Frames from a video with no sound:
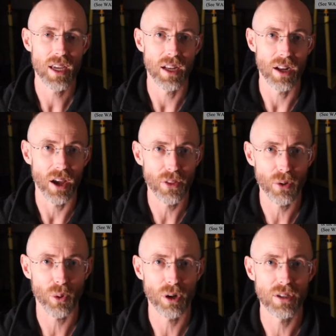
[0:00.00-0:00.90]
In
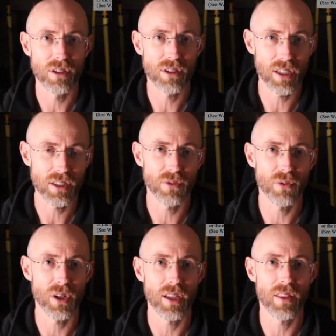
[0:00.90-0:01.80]
other words,
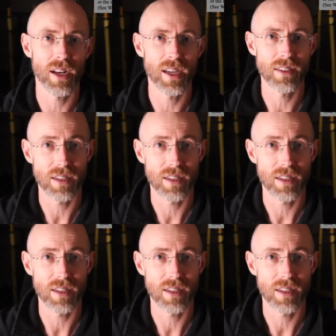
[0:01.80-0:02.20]
schizophrenia that has